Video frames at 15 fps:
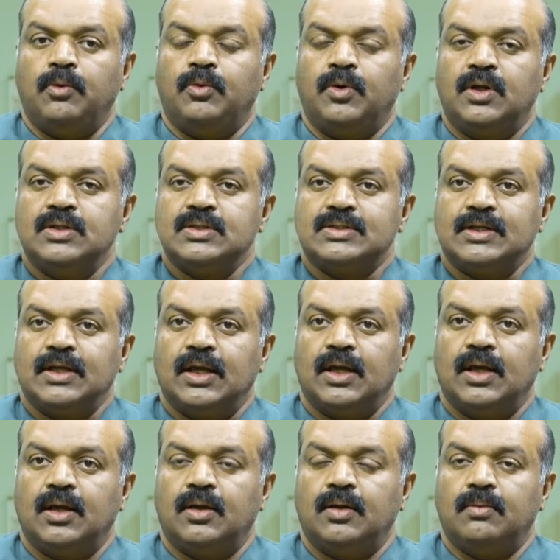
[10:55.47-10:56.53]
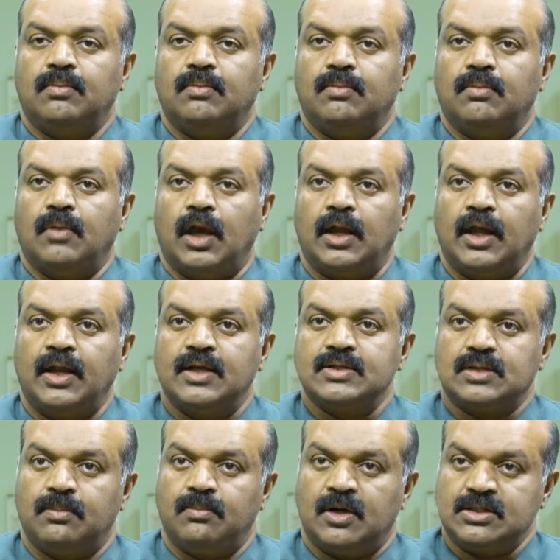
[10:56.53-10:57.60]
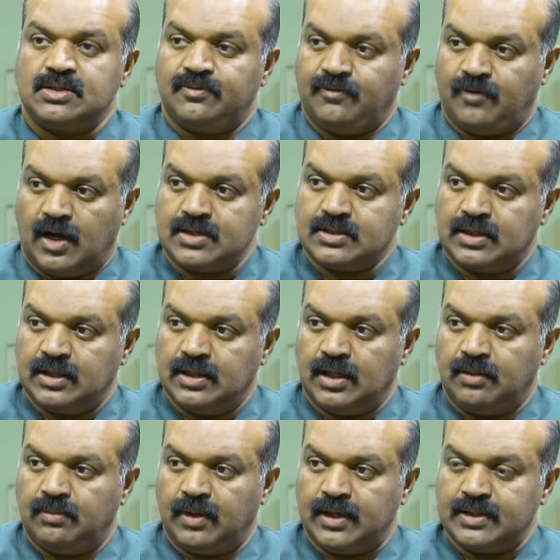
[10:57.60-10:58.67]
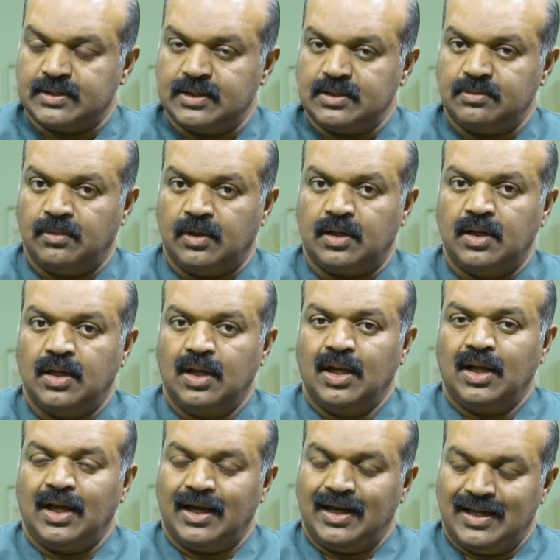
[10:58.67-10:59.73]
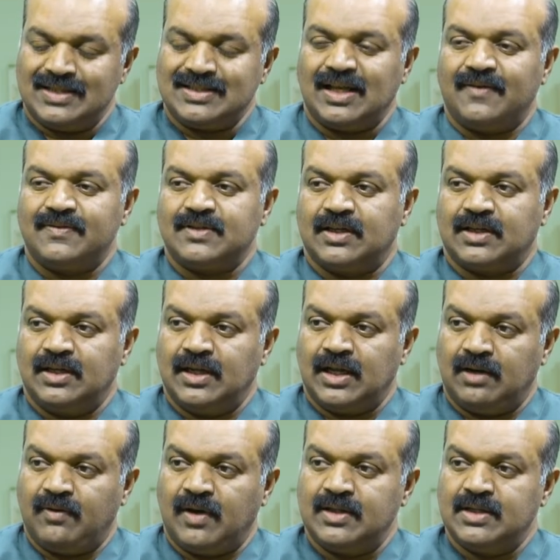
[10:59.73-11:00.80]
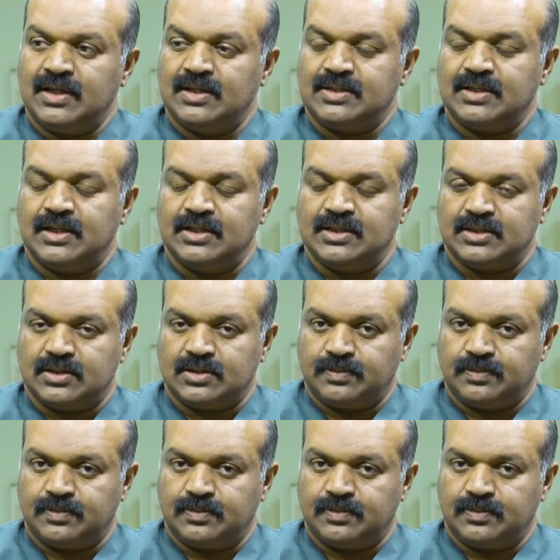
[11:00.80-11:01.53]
wouldn't say aligners are much faster than braces, but it does have certain advantages in